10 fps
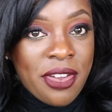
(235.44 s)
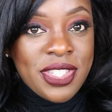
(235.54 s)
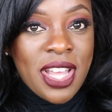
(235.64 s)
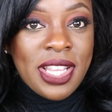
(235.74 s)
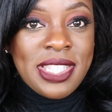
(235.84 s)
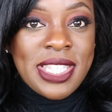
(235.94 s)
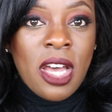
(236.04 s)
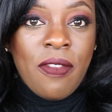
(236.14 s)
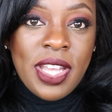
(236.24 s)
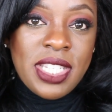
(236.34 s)
hairstyle
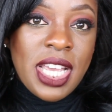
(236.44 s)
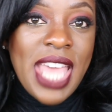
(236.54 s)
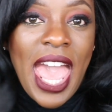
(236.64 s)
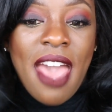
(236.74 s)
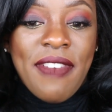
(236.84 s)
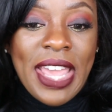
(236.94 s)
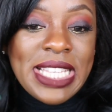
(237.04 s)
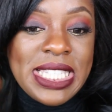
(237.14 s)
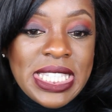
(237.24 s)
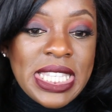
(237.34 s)
itself, it does have
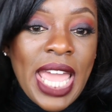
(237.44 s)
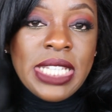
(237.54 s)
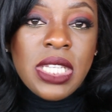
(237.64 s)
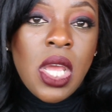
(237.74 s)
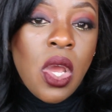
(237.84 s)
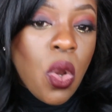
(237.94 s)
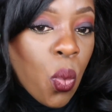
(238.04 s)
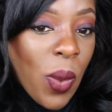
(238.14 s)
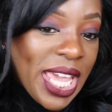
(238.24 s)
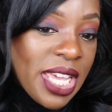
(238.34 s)
a slight
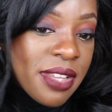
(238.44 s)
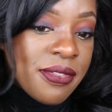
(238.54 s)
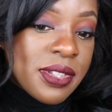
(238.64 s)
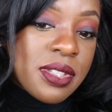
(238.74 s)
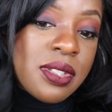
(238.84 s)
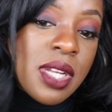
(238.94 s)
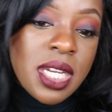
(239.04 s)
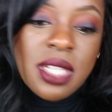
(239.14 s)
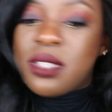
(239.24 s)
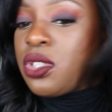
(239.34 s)
wave,
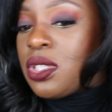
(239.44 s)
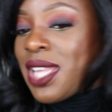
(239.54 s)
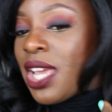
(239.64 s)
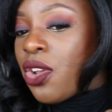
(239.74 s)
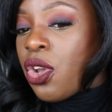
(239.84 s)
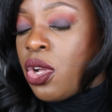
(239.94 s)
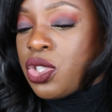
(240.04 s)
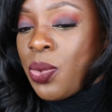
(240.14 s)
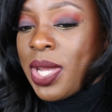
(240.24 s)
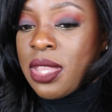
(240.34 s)
slight curl
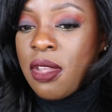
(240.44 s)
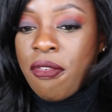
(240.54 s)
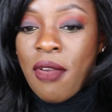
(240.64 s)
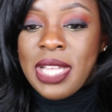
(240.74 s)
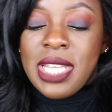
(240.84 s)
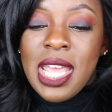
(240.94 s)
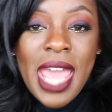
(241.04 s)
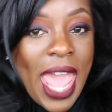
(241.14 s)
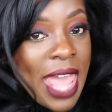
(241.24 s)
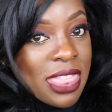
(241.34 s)
to it in the front,
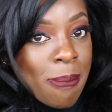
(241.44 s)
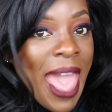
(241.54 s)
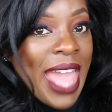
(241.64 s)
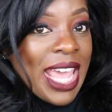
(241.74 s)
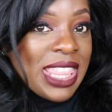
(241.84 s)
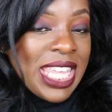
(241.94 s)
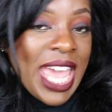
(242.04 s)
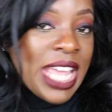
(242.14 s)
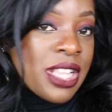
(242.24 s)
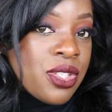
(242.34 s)
and the back and the
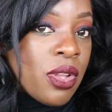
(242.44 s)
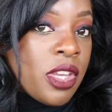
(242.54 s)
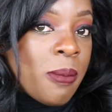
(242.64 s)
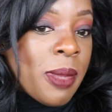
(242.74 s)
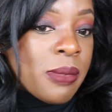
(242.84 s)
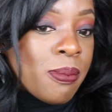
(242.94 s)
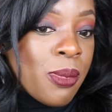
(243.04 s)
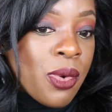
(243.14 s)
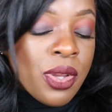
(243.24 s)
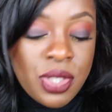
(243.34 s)
ends are a little bit
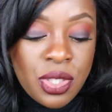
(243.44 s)
more